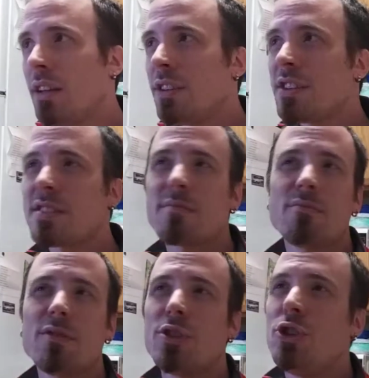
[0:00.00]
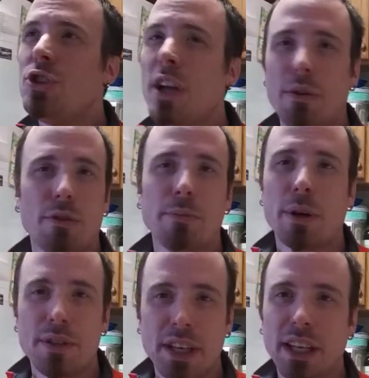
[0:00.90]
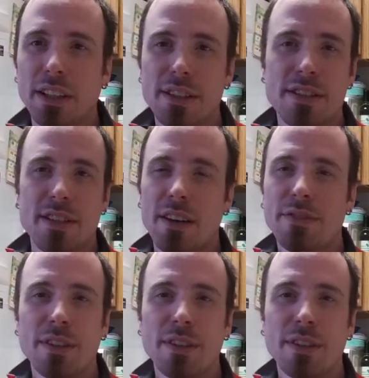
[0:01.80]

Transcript: just general particulate stuff